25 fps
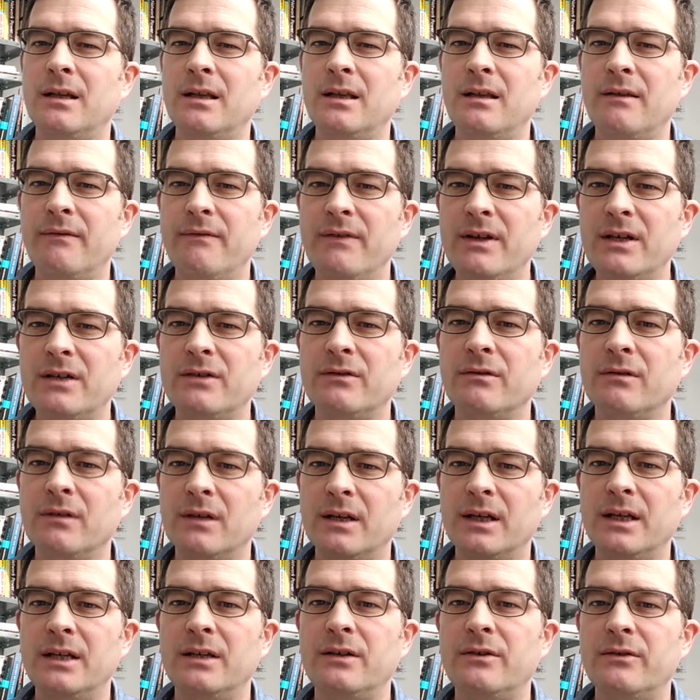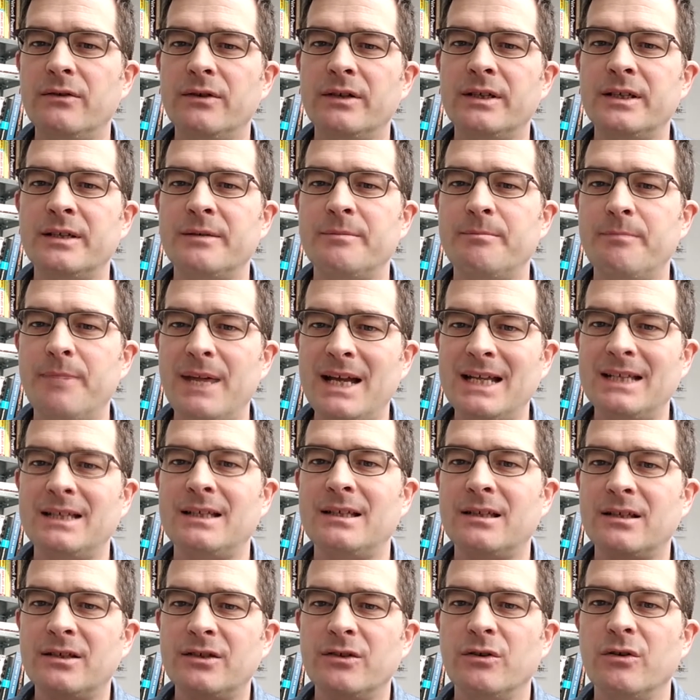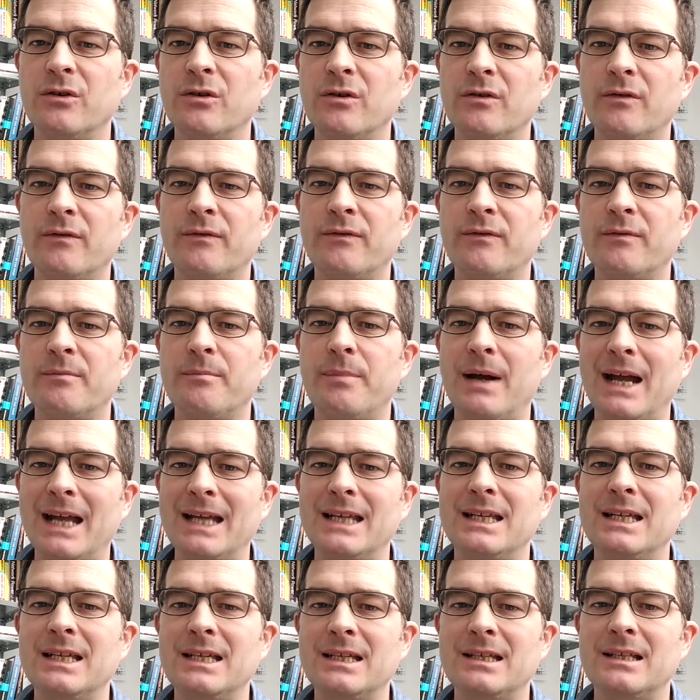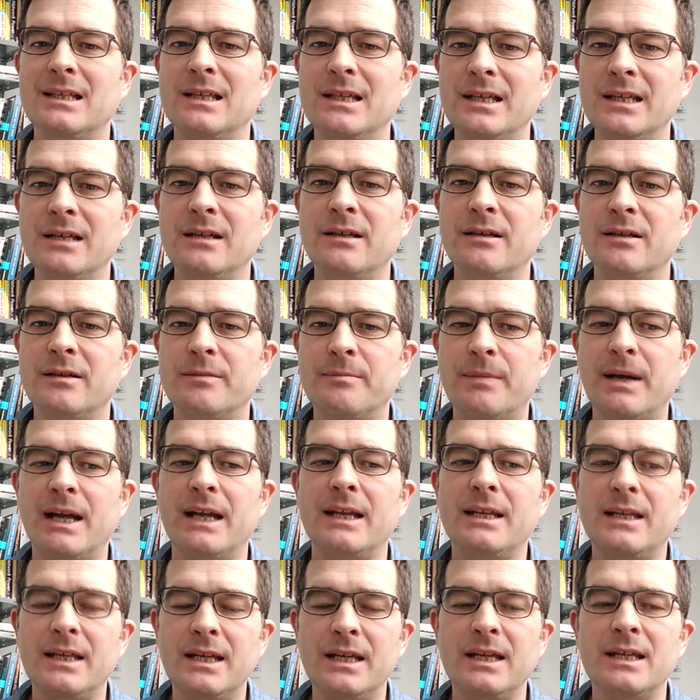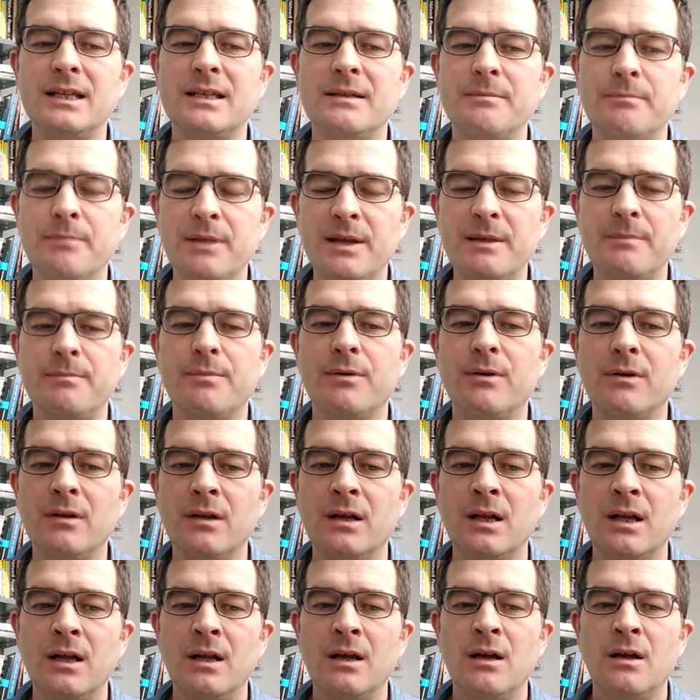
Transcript: individual interests best served by these leaders, by these people